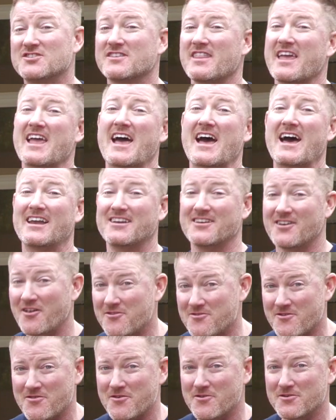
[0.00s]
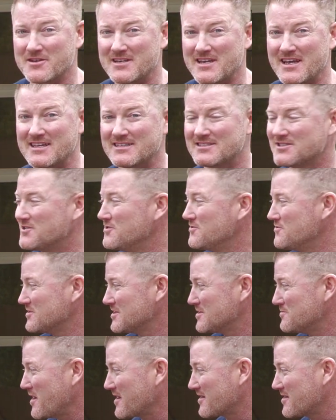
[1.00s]
they add another 30 days to
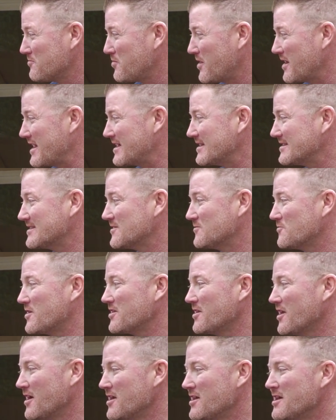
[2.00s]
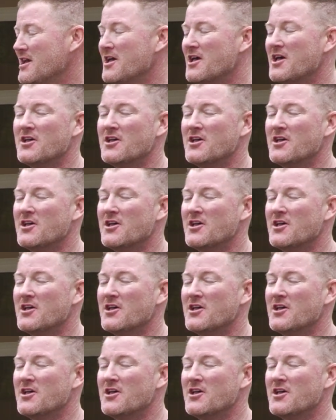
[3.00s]
inspect the plans and whatnot.